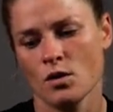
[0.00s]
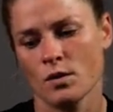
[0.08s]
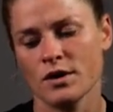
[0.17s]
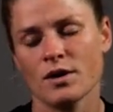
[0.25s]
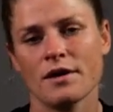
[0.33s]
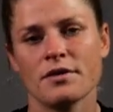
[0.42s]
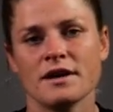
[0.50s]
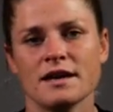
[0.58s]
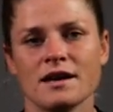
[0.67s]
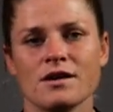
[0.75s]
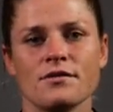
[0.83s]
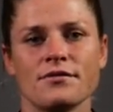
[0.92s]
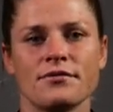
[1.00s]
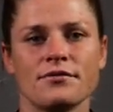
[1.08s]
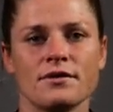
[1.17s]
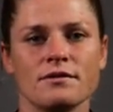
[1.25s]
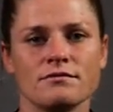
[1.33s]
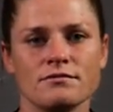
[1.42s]
when you are thinking of
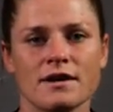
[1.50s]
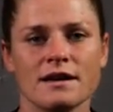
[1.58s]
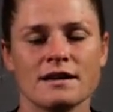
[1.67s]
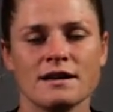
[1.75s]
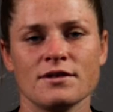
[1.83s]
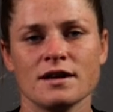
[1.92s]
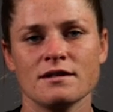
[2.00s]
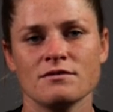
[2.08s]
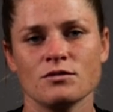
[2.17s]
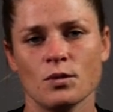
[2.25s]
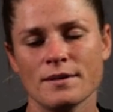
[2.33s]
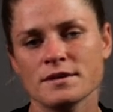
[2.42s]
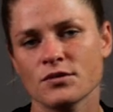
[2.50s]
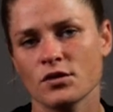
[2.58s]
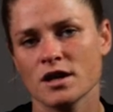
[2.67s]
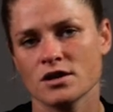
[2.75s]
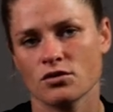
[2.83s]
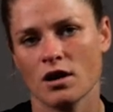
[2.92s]
giving women's
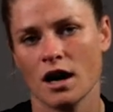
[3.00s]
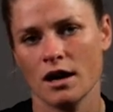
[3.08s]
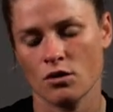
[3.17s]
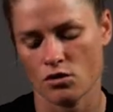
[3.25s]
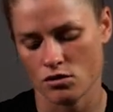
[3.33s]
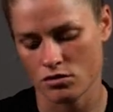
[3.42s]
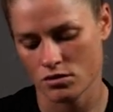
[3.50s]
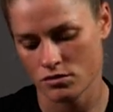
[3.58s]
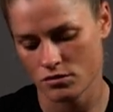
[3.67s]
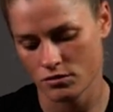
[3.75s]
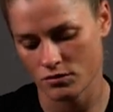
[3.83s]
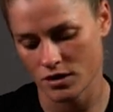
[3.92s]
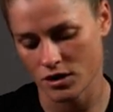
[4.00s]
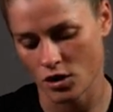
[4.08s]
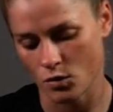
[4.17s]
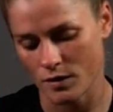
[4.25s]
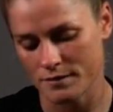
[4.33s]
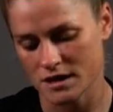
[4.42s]
footy a try or, you
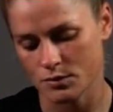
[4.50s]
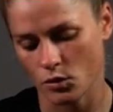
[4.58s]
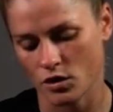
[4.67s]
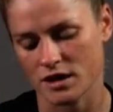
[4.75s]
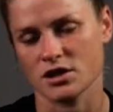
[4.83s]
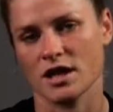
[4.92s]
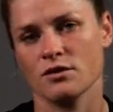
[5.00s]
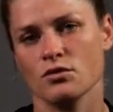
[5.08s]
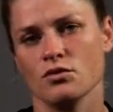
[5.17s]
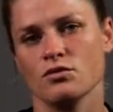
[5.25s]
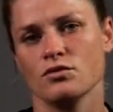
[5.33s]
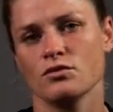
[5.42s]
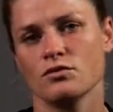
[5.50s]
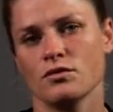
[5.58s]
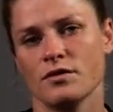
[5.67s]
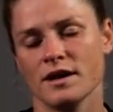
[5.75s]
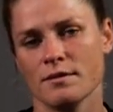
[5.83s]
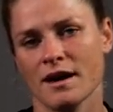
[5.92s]
know, women's sport in general.
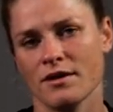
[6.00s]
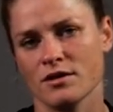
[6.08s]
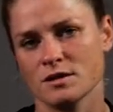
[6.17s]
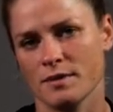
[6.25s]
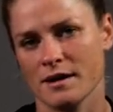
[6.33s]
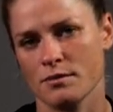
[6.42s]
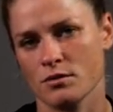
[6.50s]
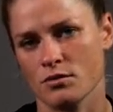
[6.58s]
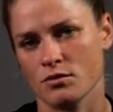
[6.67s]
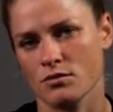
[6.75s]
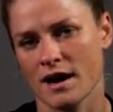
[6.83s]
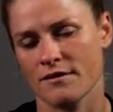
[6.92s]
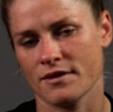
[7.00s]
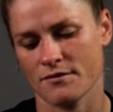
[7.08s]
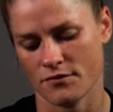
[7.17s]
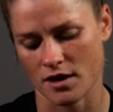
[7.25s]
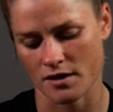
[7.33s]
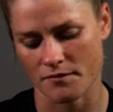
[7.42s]
Think about those people, have
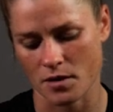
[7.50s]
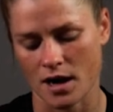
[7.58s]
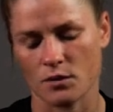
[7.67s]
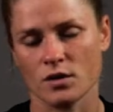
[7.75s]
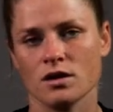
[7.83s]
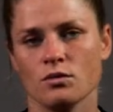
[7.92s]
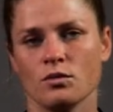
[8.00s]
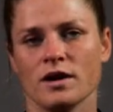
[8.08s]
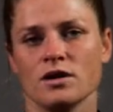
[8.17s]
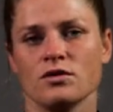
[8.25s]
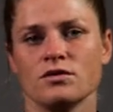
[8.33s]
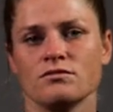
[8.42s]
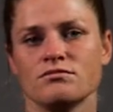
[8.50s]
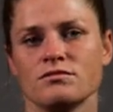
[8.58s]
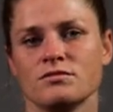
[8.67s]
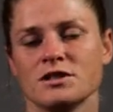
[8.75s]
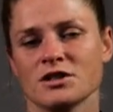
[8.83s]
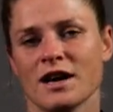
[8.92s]
them front of mind when, when
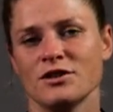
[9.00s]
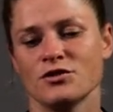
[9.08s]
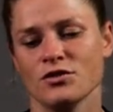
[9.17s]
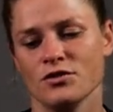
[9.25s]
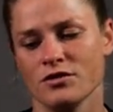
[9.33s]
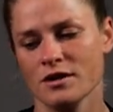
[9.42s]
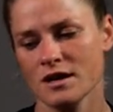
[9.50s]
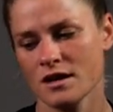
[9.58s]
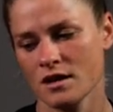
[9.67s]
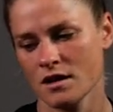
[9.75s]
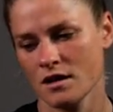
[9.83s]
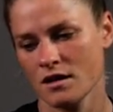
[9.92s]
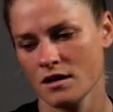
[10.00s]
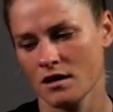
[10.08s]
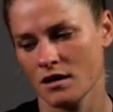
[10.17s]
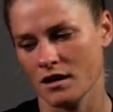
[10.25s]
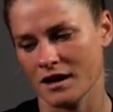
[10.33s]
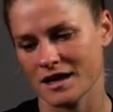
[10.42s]
you decide to,
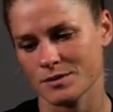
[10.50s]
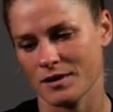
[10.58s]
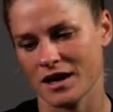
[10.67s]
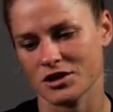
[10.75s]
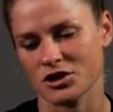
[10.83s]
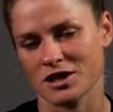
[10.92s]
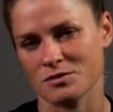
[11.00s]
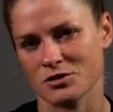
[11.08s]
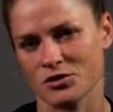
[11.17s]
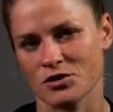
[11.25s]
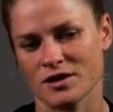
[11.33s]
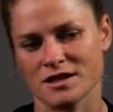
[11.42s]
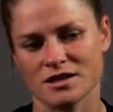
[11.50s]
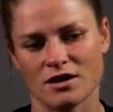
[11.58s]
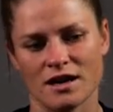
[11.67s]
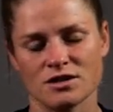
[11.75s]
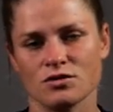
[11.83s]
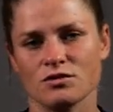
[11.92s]
I guess, pass judgment or
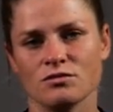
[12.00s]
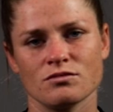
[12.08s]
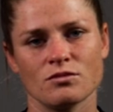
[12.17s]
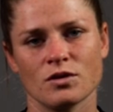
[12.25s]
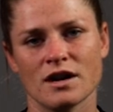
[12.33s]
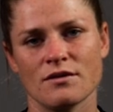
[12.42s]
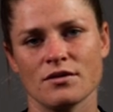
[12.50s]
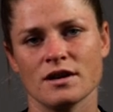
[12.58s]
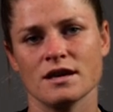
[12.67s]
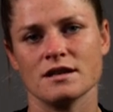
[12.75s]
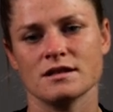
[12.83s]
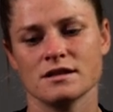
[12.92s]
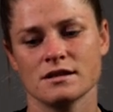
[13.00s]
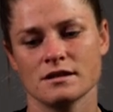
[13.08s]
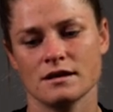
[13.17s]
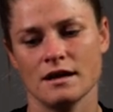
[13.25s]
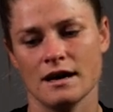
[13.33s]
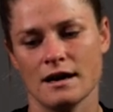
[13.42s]
criticise or whatever it is.
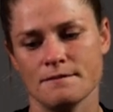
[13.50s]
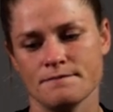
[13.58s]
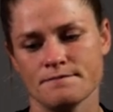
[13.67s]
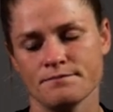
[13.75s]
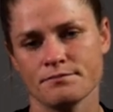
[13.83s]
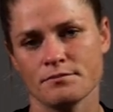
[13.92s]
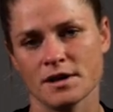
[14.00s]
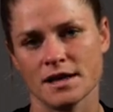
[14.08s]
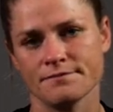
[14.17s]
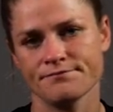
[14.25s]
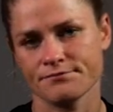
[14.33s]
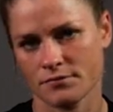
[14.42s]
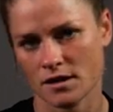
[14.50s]
Um, but